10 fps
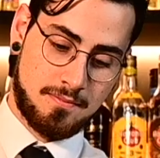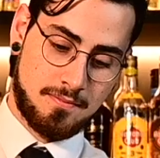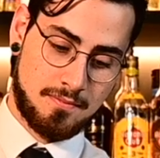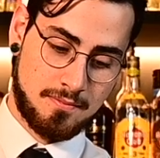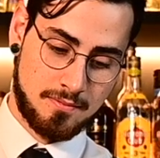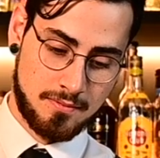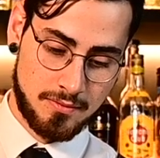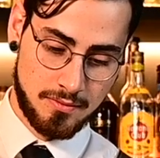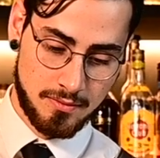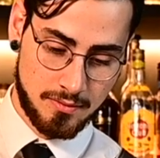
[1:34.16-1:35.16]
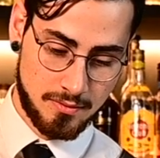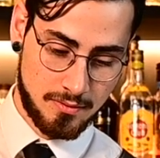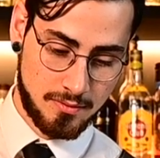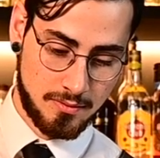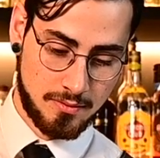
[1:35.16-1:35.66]

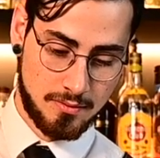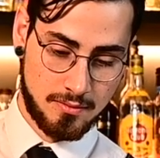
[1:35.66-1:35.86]
(silence)